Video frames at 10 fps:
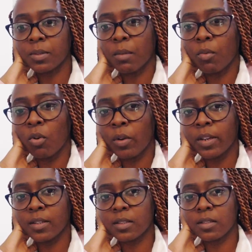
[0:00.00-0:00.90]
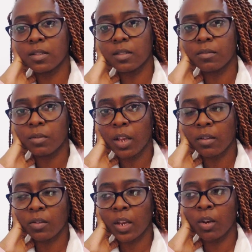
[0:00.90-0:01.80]
I'm always,
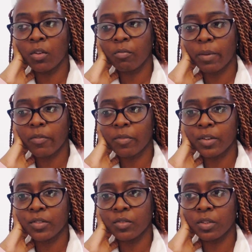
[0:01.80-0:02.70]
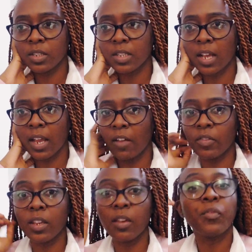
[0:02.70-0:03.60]
a lot of my friends know this, I have
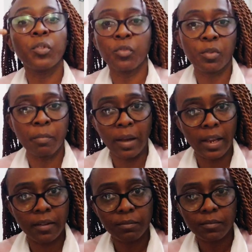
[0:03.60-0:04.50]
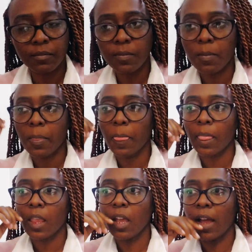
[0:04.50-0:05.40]
the gift of goodbye.
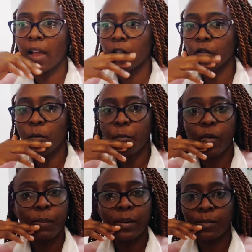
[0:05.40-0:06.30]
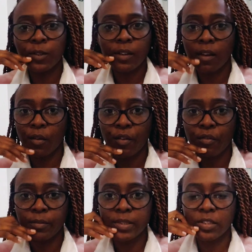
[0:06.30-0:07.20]
I have no problem walking away
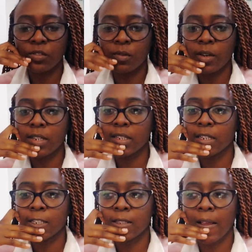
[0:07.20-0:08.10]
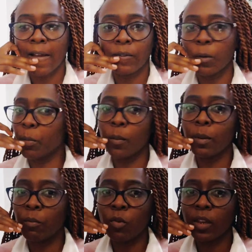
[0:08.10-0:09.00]
from situations. I have no
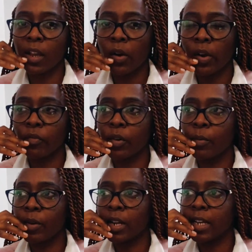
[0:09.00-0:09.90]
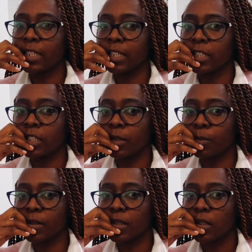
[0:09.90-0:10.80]
problem walking away from relationships.